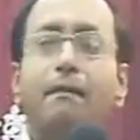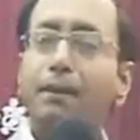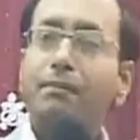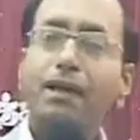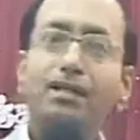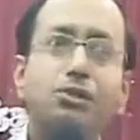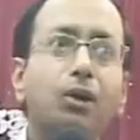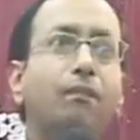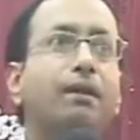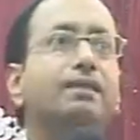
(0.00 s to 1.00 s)
People are
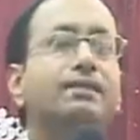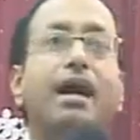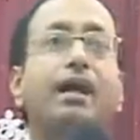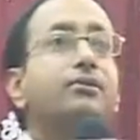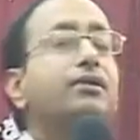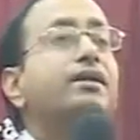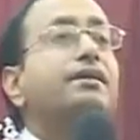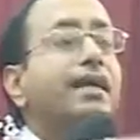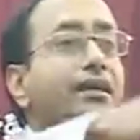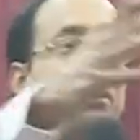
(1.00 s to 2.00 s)
so blessed. I
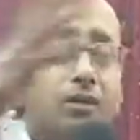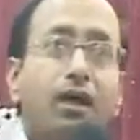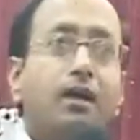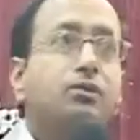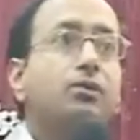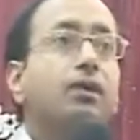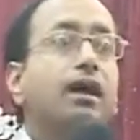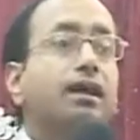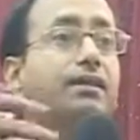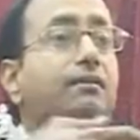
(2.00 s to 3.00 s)
couldn't take to
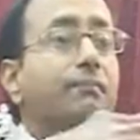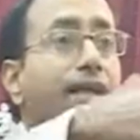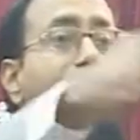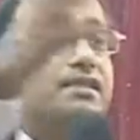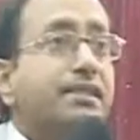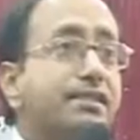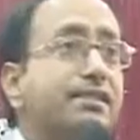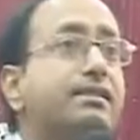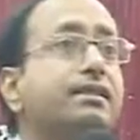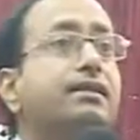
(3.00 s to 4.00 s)
other many
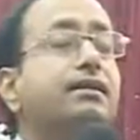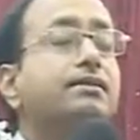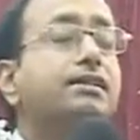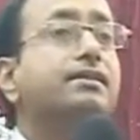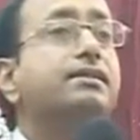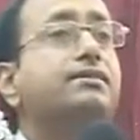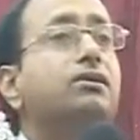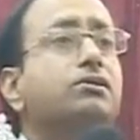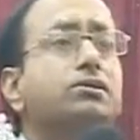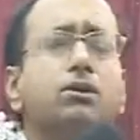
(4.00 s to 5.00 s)
churches, other churches
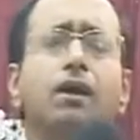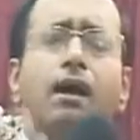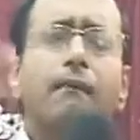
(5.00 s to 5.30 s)
also.